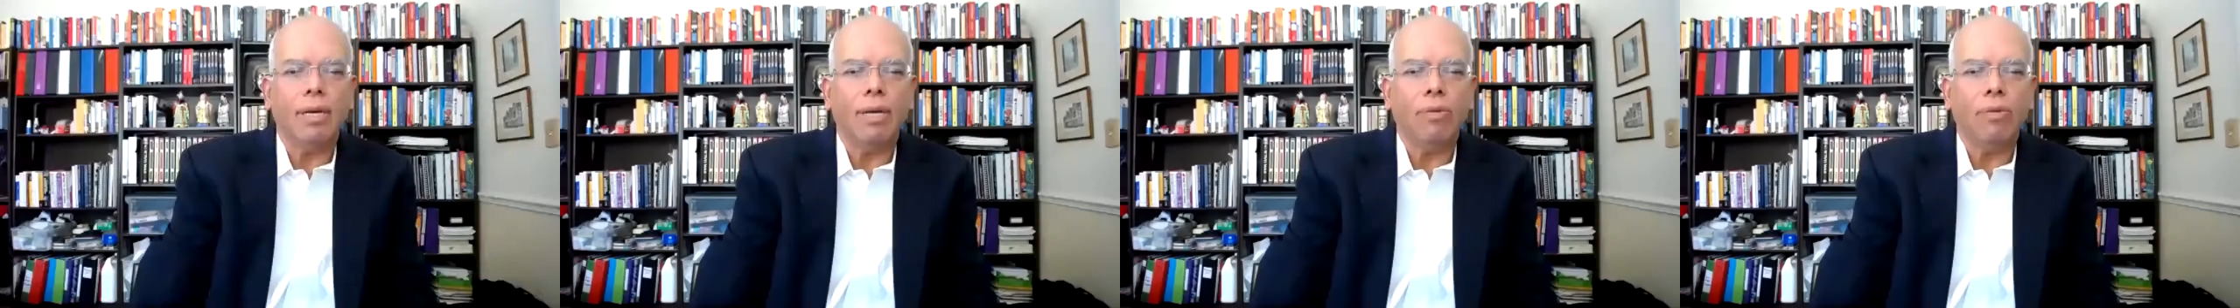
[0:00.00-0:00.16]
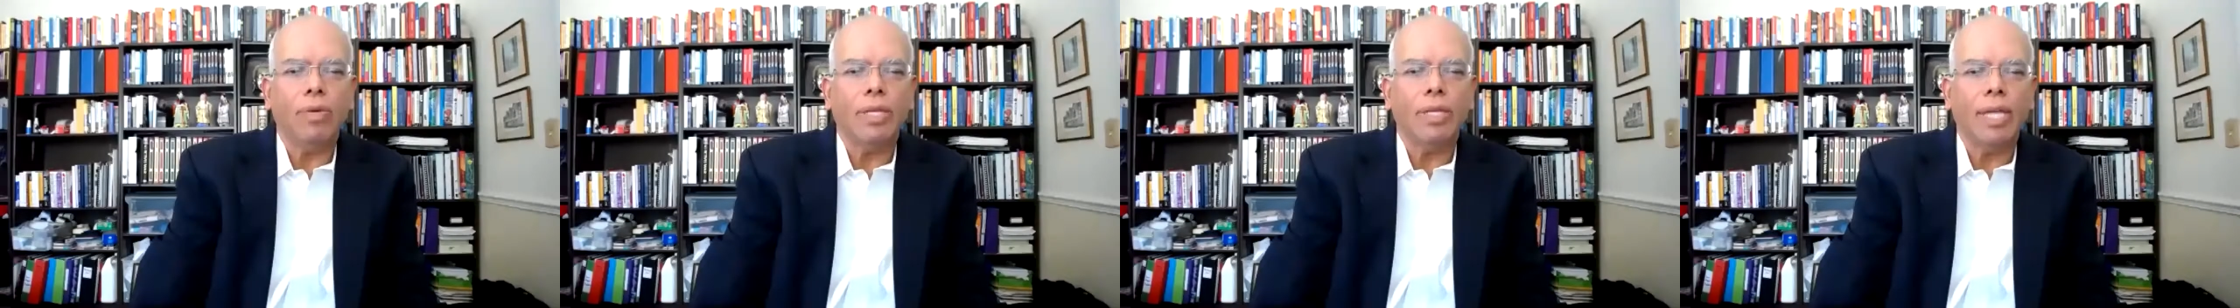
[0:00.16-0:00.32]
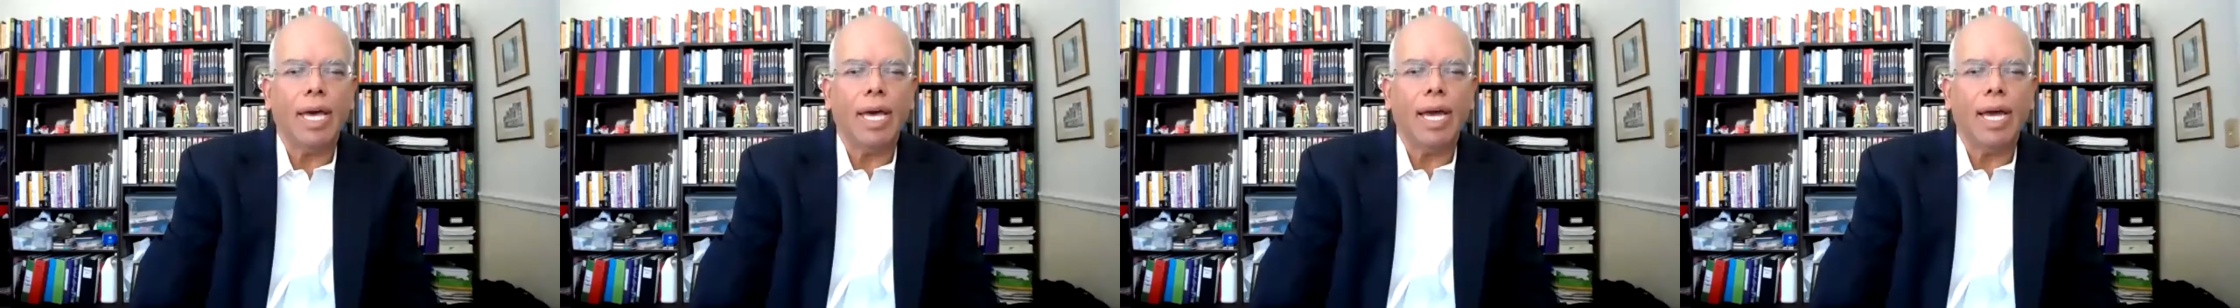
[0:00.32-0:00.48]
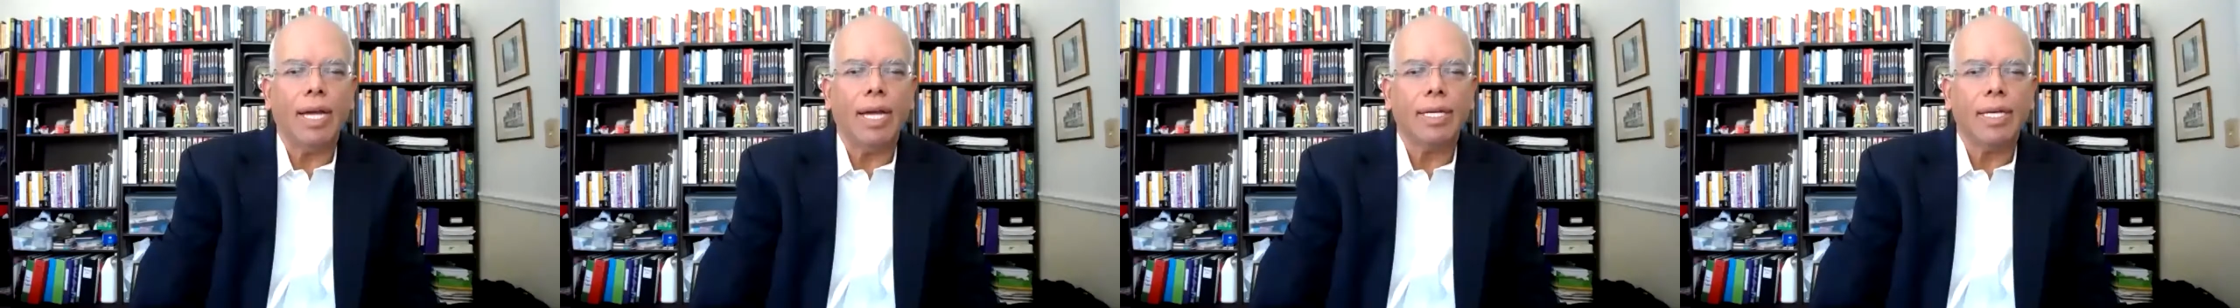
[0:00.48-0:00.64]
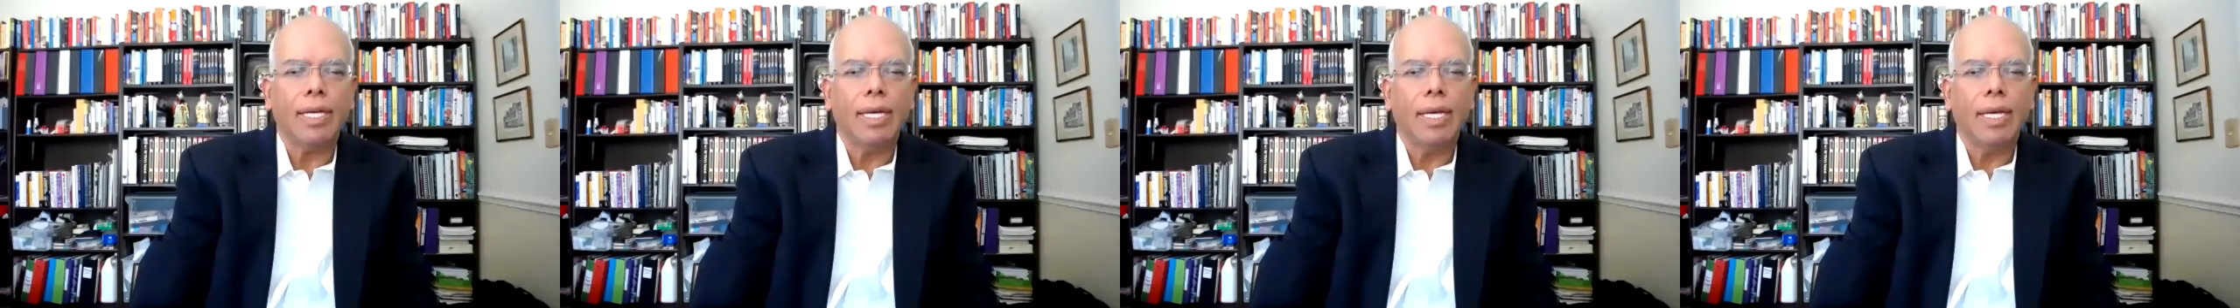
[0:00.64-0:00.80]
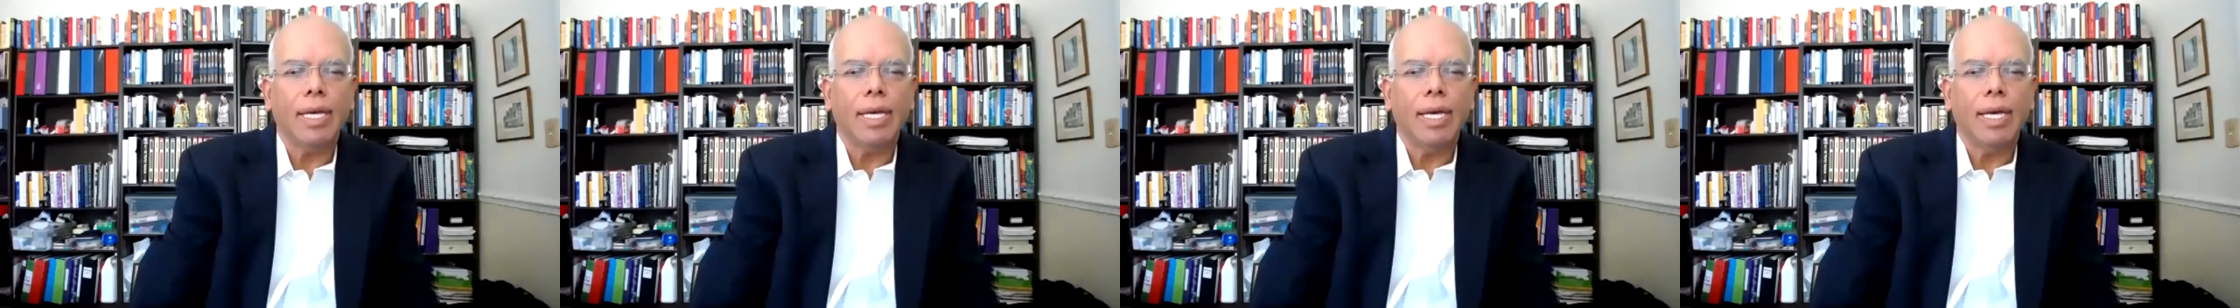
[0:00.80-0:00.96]
with that.
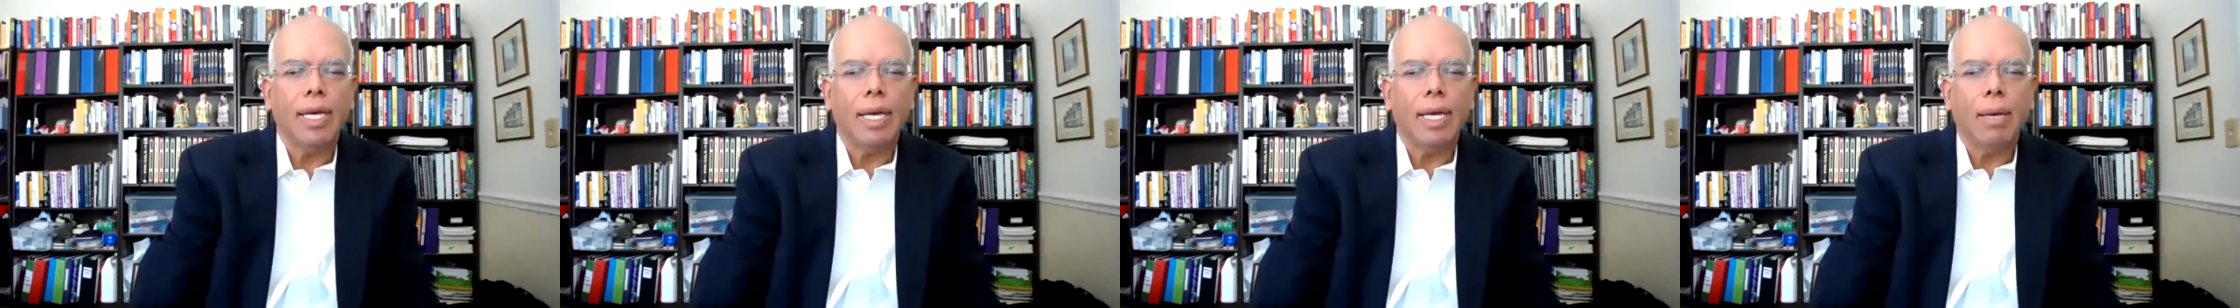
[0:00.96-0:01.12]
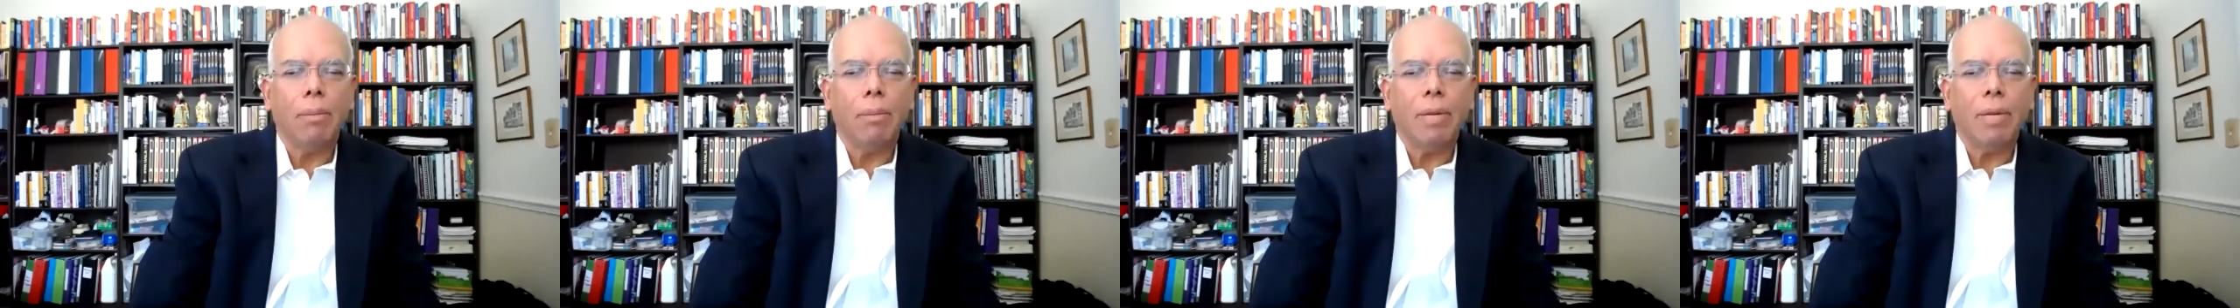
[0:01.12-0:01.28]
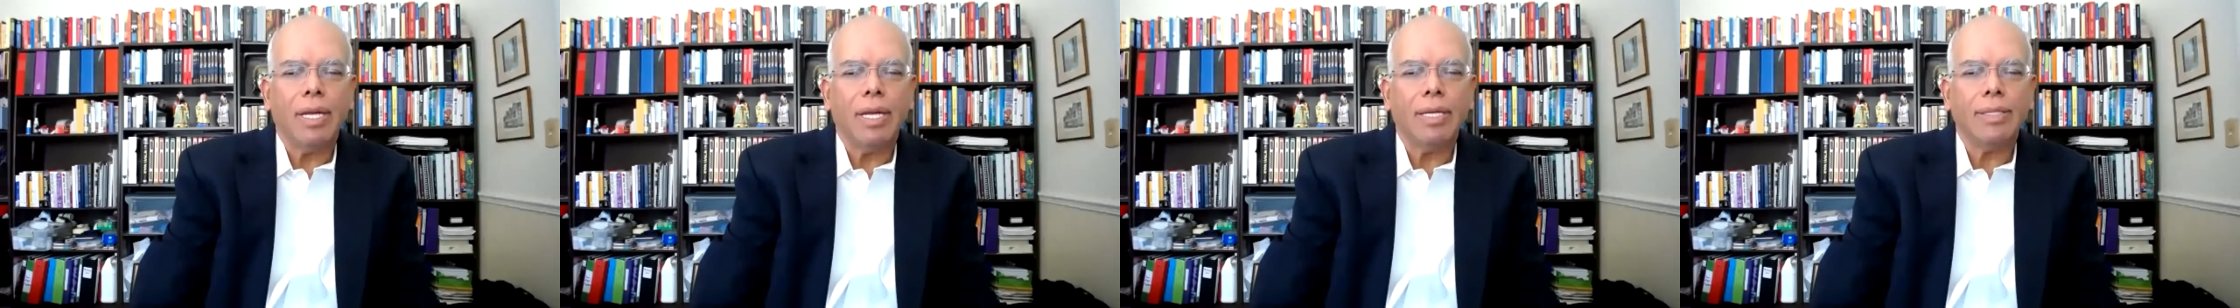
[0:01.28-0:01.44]
But